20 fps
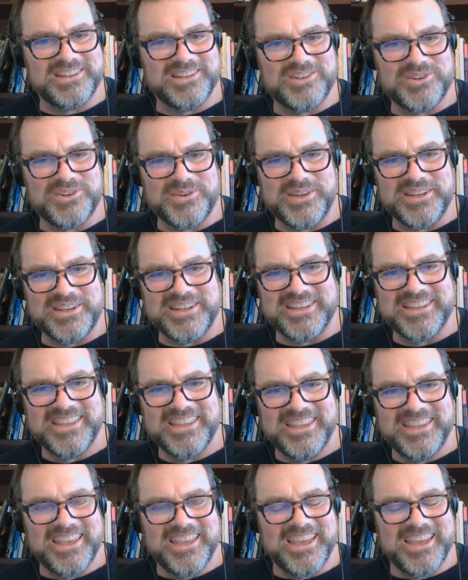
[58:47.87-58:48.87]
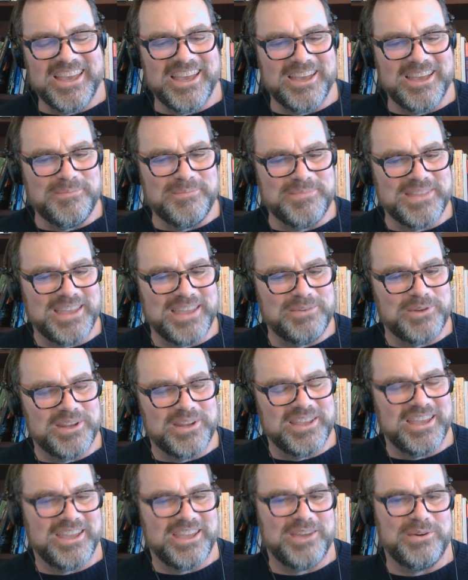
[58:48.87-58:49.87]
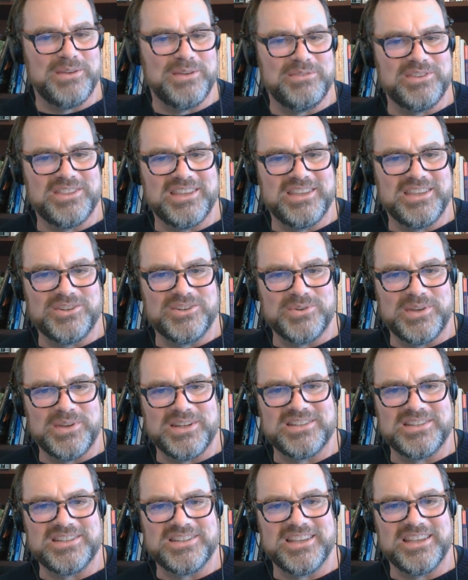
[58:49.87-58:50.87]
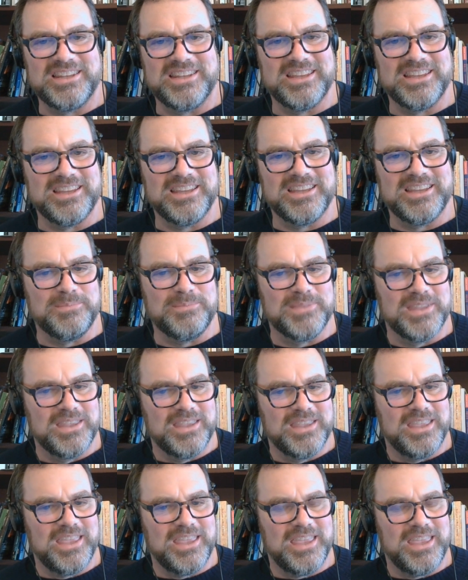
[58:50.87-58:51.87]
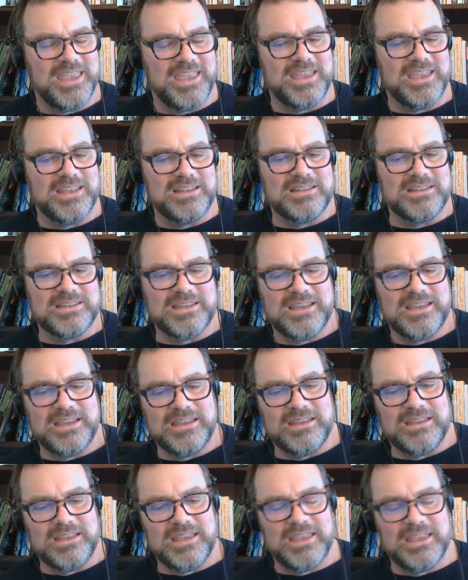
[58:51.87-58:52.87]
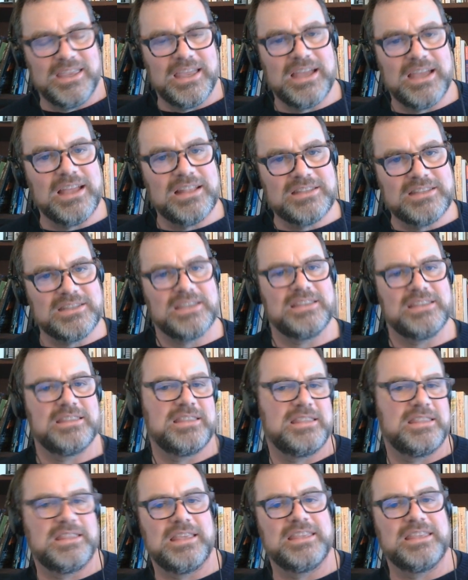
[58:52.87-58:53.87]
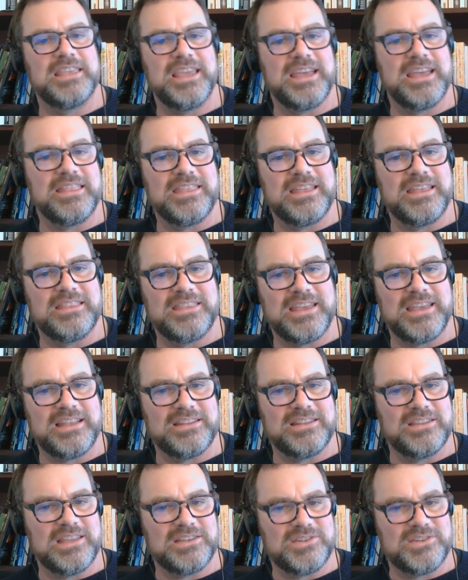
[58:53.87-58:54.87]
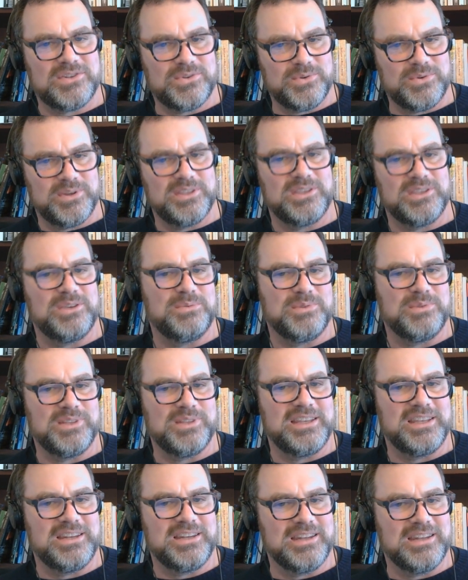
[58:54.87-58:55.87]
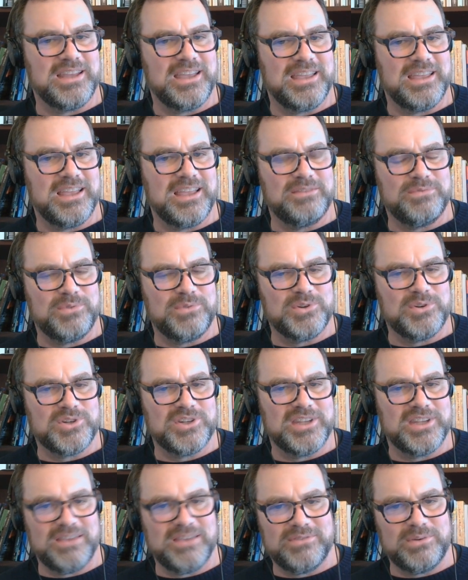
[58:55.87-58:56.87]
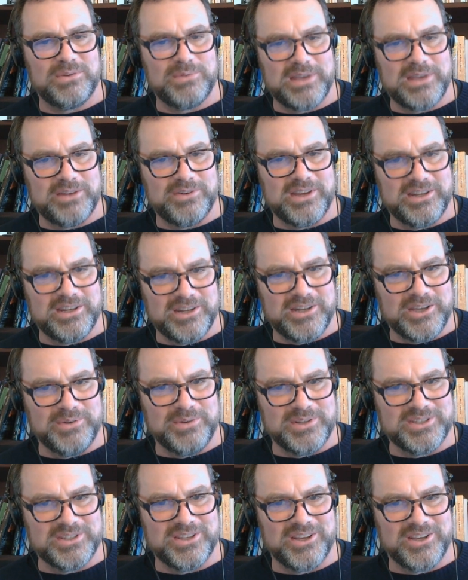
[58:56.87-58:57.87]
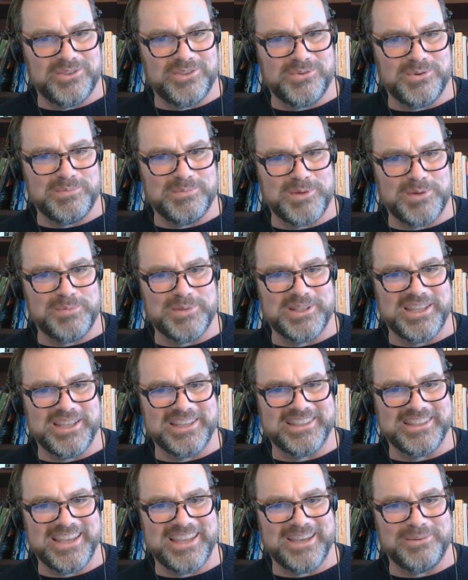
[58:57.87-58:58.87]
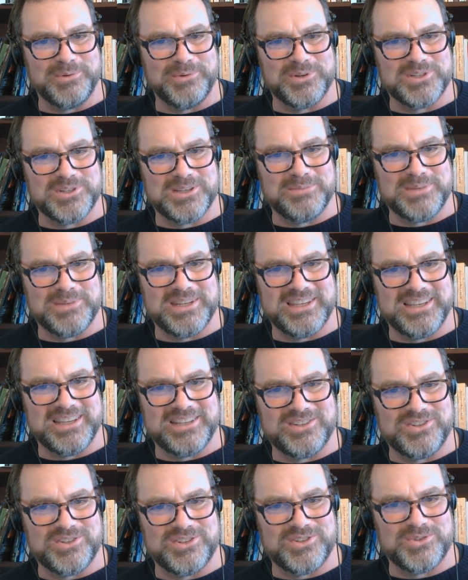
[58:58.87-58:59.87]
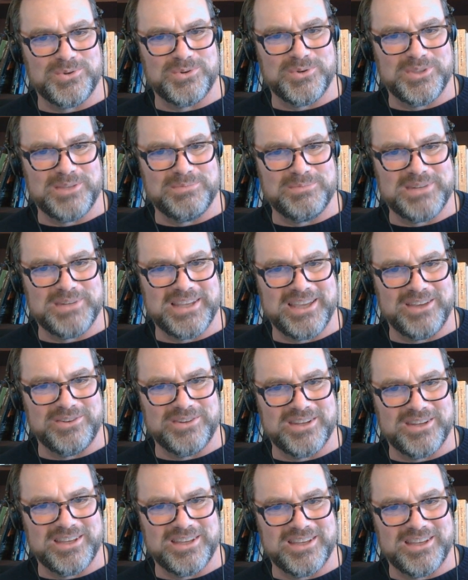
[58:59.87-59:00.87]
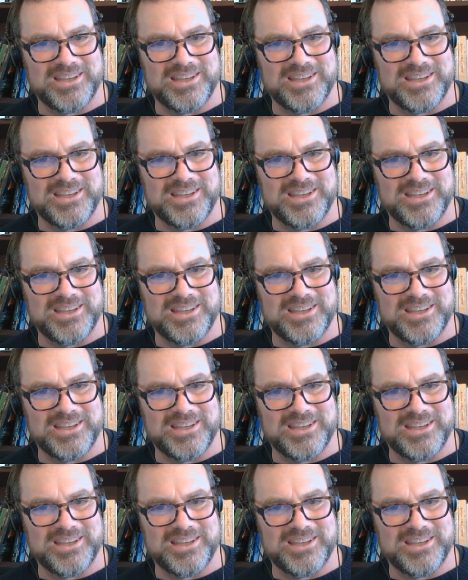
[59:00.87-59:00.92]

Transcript: Joanna. Um, I want to echo everything Joanna said. Um, and uh, yeah, and say that yeah, that that that story that you related. Uh, unfortunately, every writer I know has gone through a moment like that where somebody has just torn them down uh,